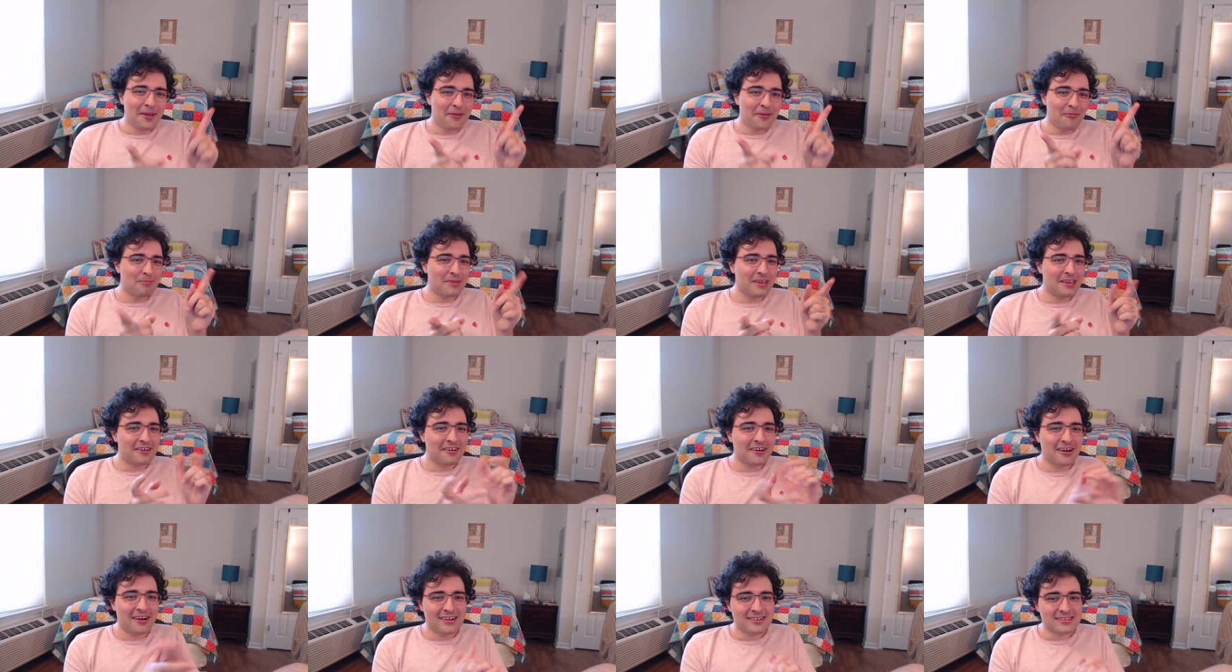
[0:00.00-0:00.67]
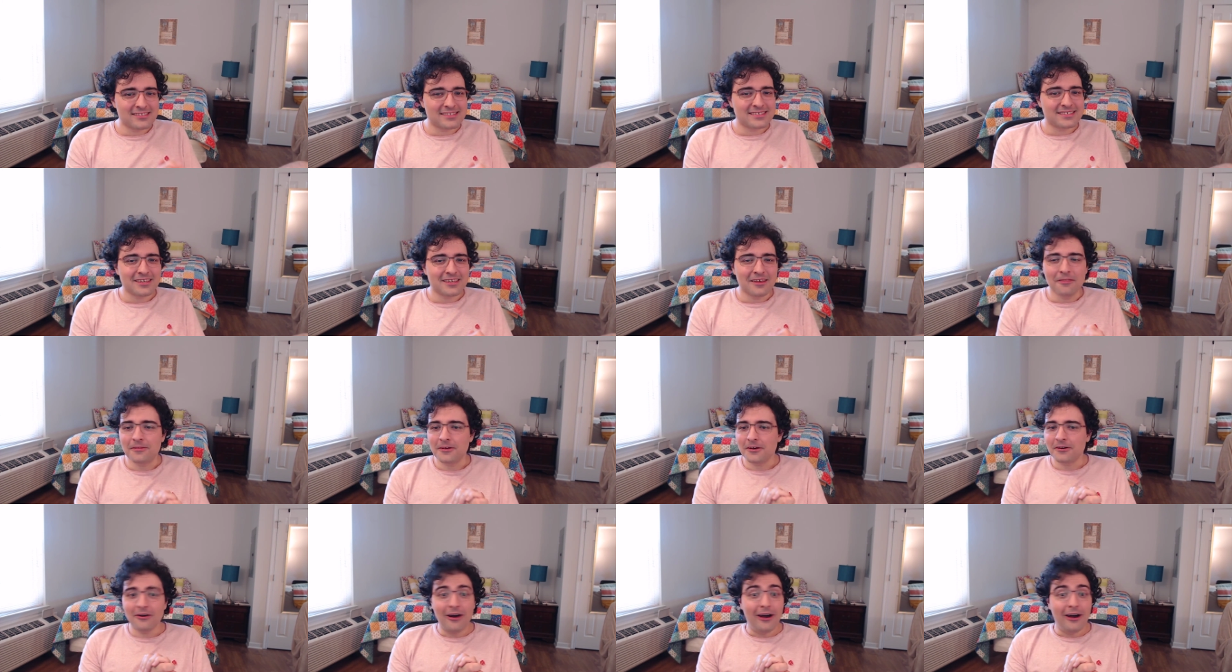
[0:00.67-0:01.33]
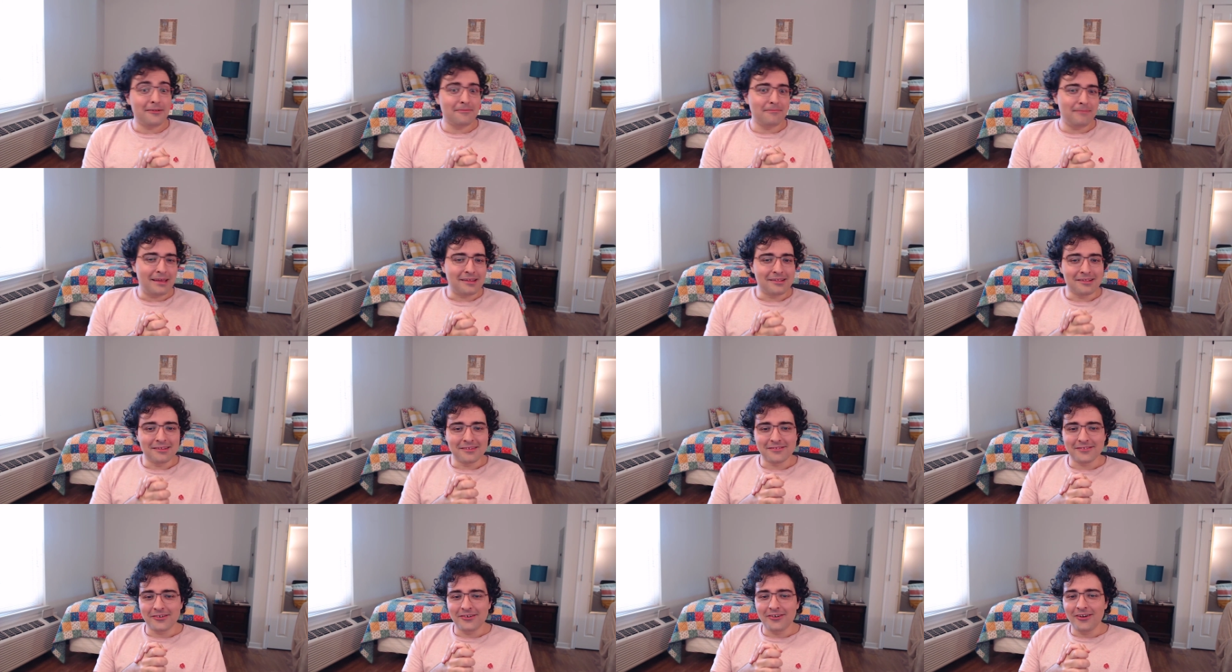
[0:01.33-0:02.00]
Because the god
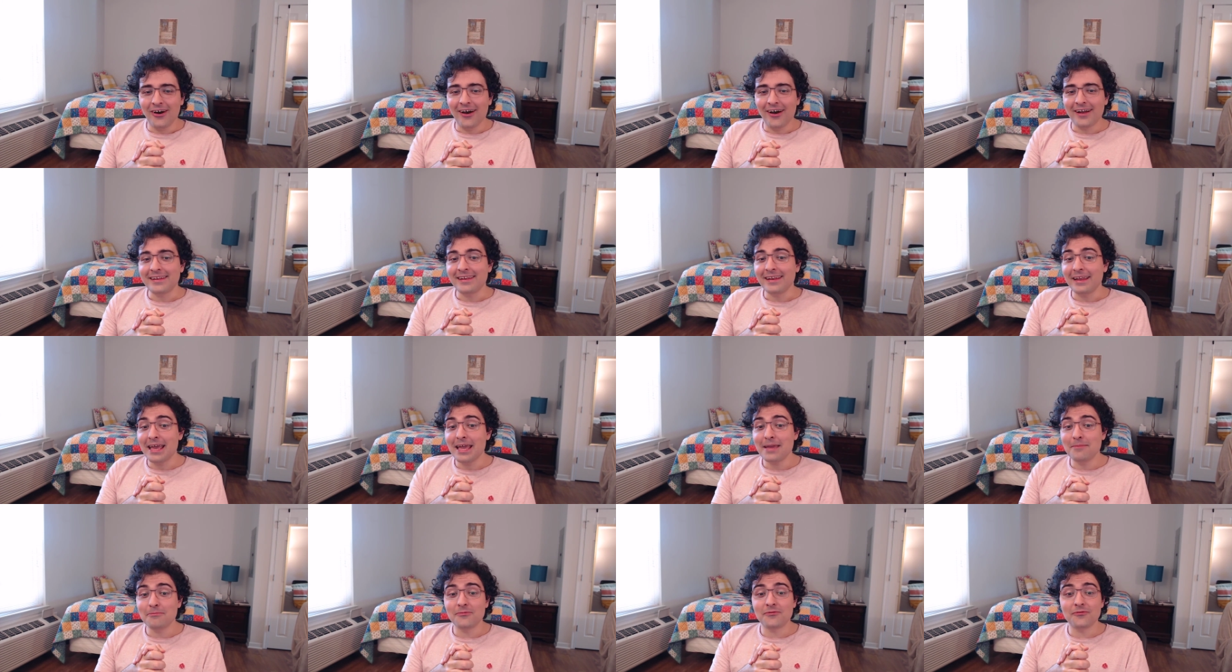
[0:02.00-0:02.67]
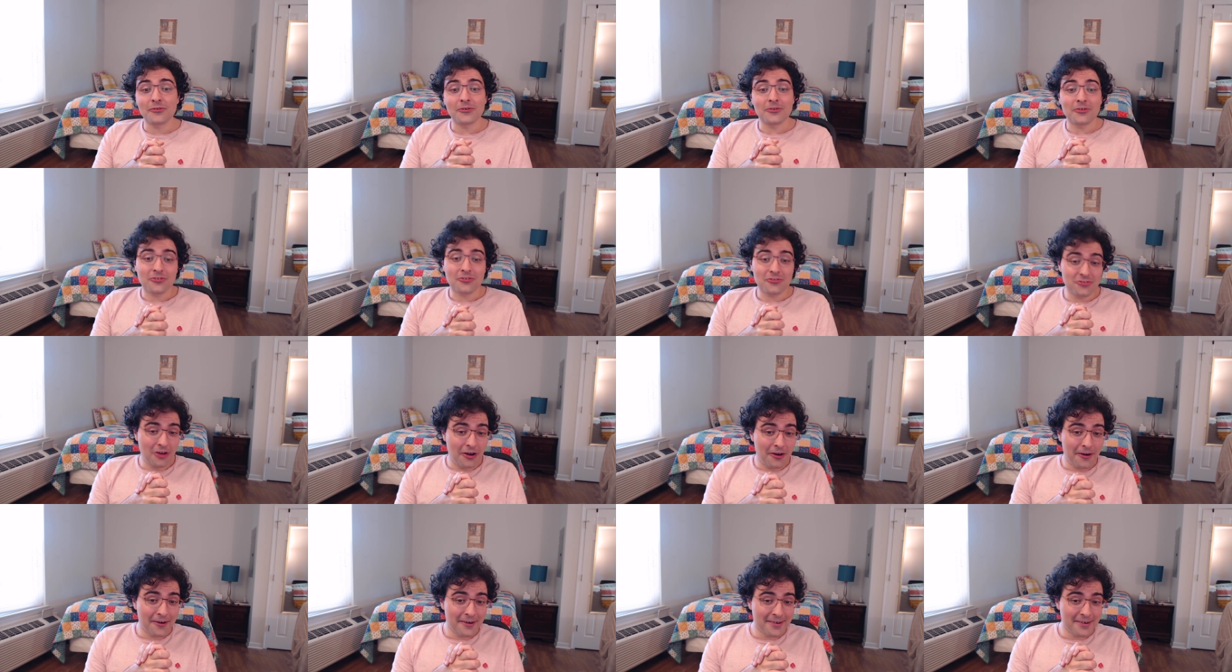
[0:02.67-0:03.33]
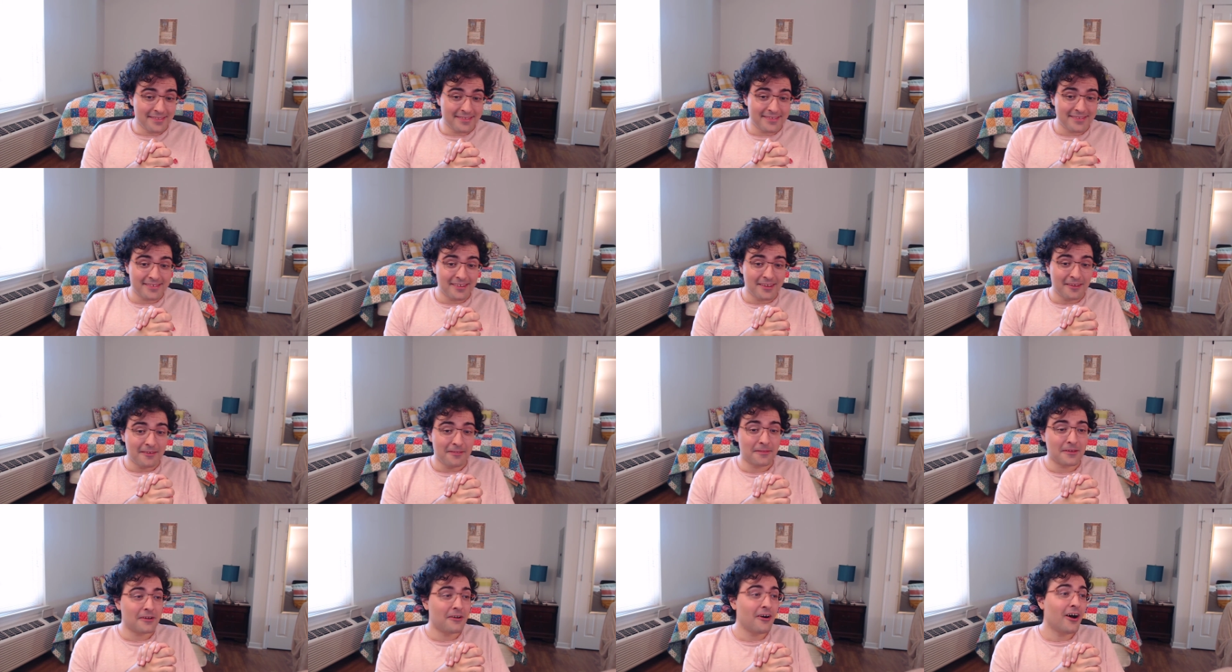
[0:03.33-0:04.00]
medals are not named for the shards,
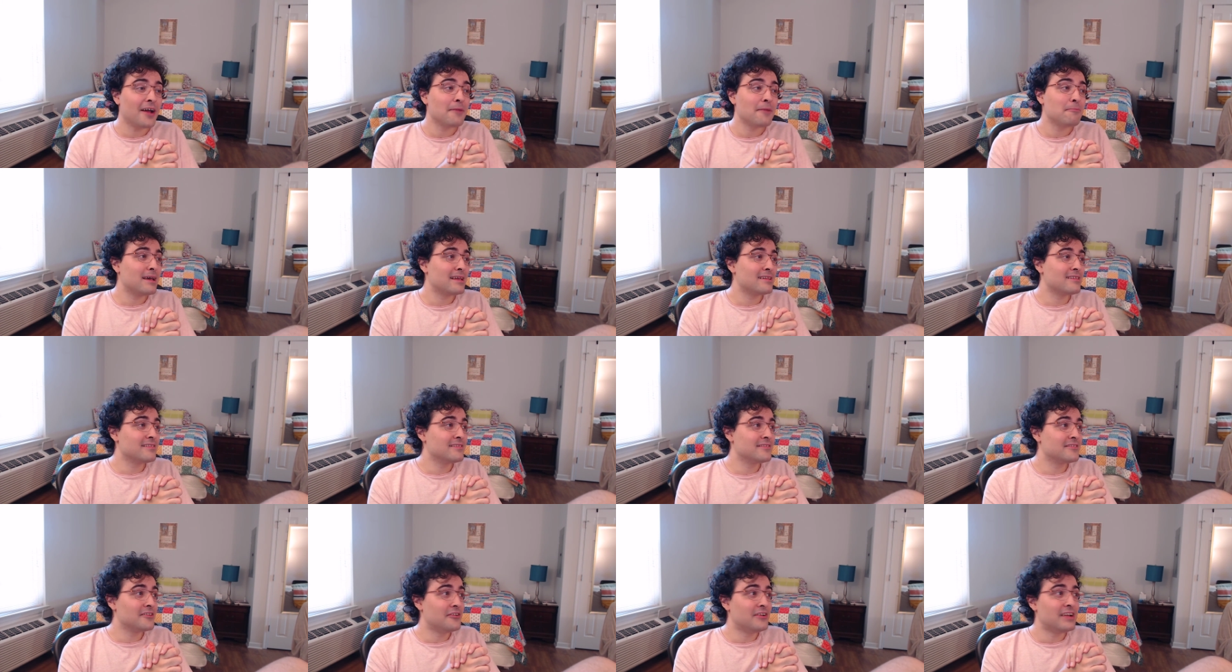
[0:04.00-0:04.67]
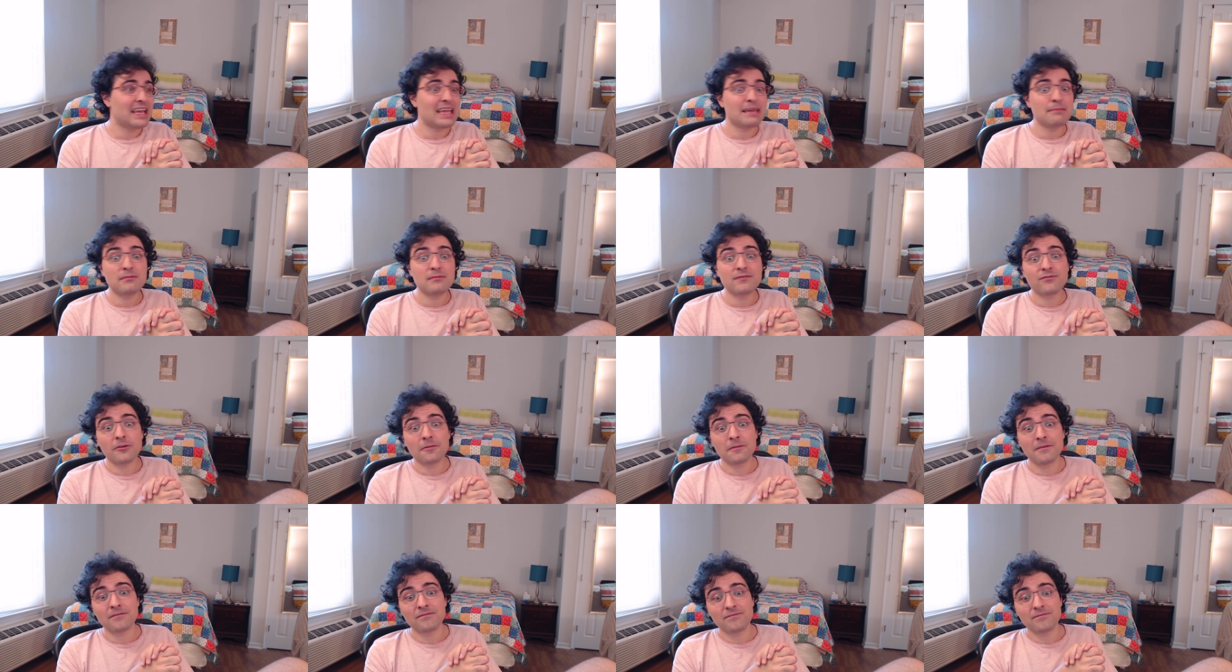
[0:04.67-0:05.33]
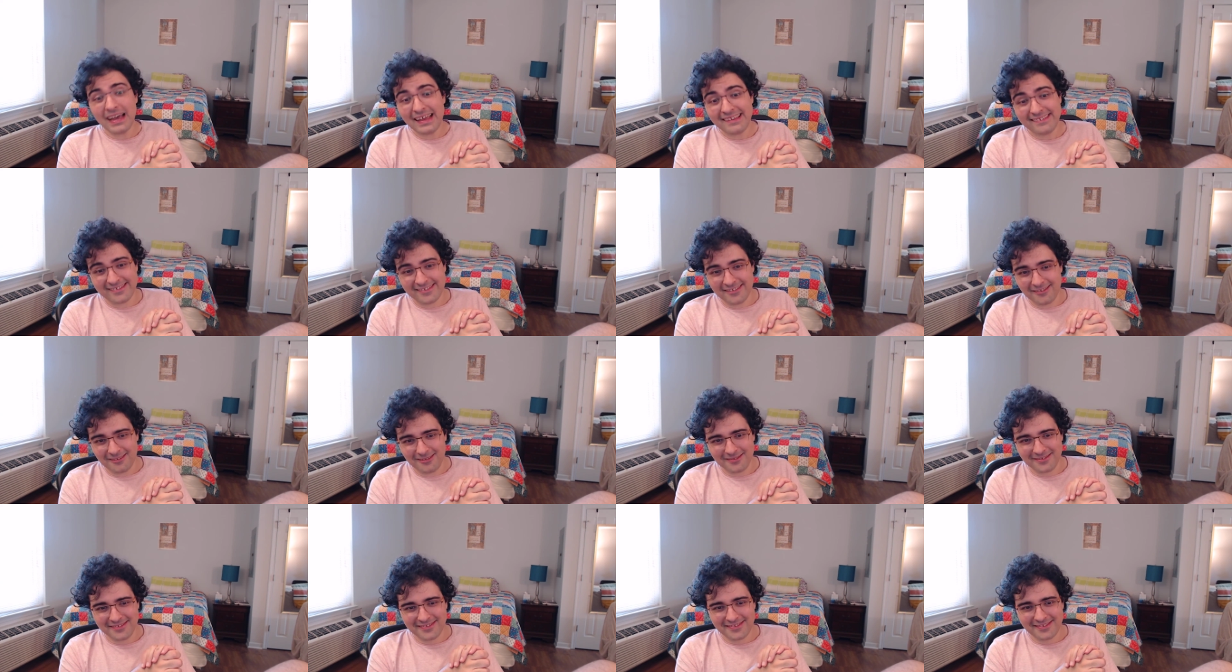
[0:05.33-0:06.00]
the god medals are named for the
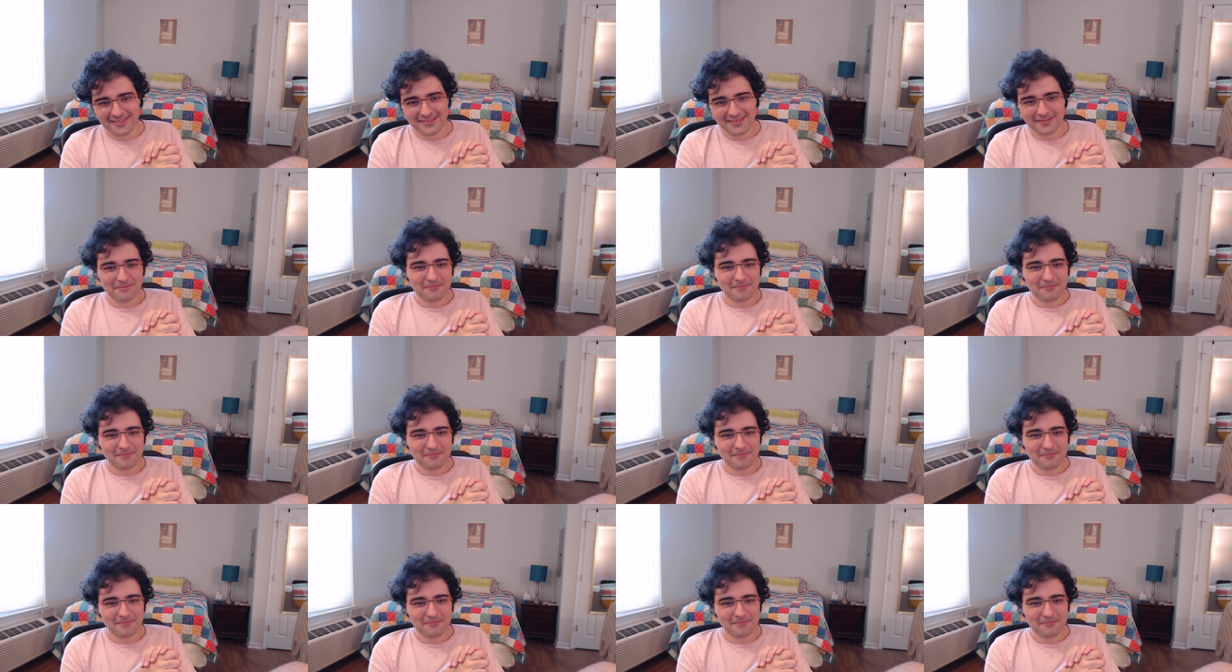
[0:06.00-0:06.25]
vessels.